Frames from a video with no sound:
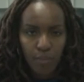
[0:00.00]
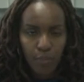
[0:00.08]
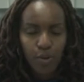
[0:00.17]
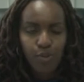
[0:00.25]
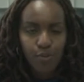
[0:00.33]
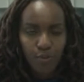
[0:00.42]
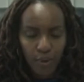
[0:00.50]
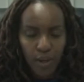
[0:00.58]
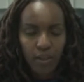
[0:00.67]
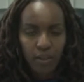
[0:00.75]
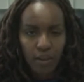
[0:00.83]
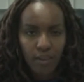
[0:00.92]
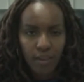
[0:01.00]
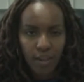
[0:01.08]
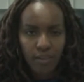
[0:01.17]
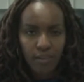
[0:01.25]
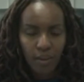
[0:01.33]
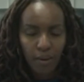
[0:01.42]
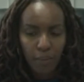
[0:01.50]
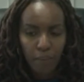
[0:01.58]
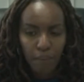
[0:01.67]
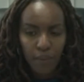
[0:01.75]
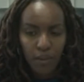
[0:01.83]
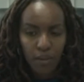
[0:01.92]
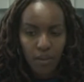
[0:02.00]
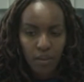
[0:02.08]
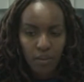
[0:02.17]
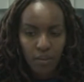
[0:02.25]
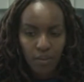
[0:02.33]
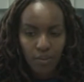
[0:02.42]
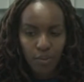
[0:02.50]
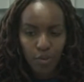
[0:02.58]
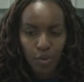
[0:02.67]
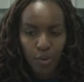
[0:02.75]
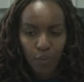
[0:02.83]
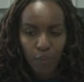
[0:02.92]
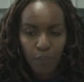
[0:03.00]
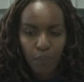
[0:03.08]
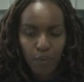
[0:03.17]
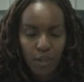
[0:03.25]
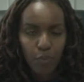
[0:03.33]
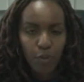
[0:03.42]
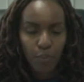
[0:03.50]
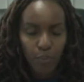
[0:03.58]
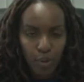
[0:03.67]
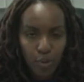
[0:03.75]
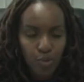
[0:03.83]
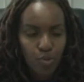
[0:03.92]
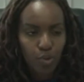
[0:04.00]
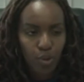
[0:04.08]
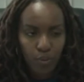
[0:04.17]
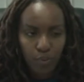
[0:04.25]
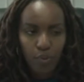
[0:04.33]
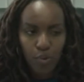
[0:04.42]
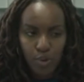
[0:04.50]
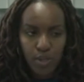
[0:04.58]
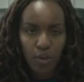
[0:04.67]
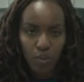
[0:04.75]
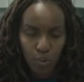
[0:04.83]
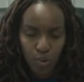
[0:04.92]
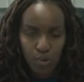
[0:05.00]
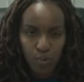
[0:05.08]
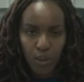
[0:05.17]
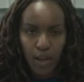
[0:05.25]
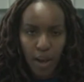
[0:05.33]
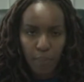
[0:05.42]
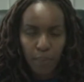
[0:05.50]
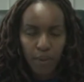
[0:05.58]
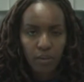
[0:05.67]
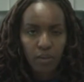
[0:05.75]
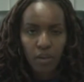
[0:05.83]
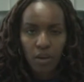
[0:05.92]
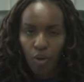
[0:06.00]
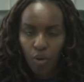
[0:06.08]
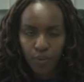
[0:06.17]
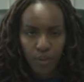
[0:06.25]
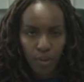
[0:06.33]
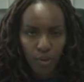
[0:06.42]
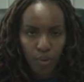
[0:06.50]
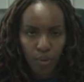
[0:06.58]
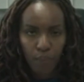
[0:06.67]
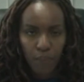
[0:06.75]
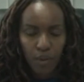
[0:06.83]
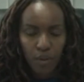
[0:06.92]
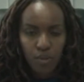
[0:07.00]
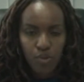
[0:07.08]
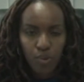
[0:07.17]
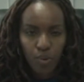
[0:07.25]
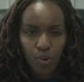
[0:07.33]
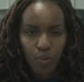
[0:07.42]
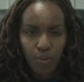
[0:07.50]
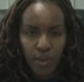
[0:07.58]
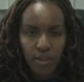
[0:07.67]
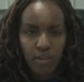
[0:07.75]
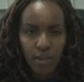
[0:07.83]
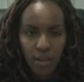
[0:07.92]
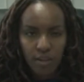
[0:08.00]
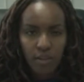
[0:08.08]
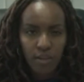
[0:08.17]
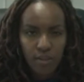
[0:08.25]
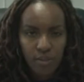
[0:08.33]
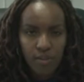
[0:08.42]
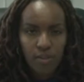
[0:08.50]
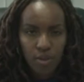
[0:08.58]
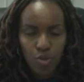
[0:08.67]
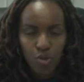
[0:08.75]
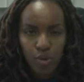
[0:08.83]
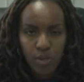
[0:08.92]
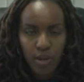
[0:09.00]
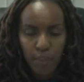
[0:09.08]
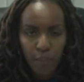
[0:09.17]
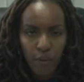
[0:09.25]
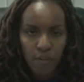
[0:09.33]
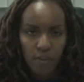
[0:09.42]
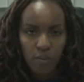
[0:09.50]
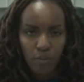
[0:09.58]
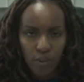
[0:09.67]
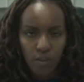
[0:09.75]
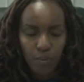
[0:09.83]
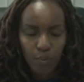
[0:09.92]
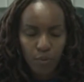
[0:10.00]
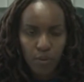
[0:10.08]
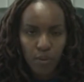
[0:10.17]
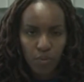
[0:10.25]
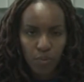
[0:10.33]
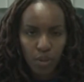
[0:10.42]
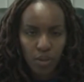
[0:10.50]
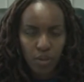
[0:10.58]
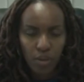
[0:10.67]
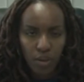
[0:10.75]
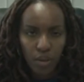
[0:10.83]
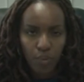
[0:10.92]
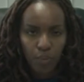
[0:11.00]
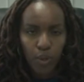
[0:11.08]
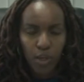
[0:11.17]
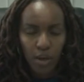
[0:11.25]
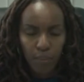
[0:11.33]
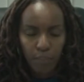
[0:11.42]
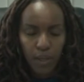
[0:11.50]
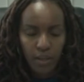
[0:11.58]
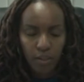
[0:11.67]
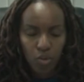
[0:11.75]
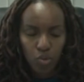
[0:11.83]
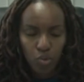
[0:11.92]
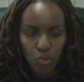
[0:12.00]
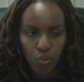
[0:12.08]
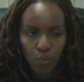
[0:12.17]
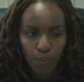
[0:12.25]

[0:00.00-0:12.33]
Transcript: Because you find that the pollution, quote unquote, will happen on the go. So that is the short-term measure. Those are some of the things we are planning to do.